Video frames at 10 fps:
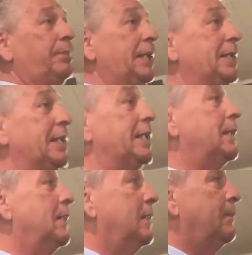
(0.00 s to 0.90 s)

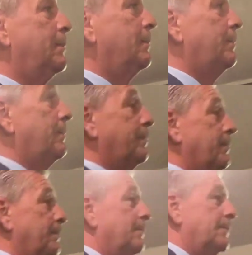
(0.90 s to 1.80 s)
pleasing.
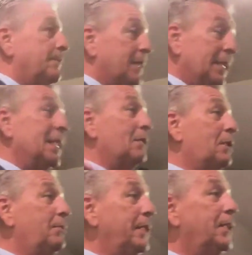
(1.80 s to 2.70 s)
Is that
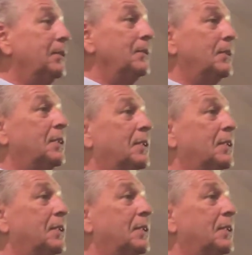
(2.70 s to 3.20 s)
what we do?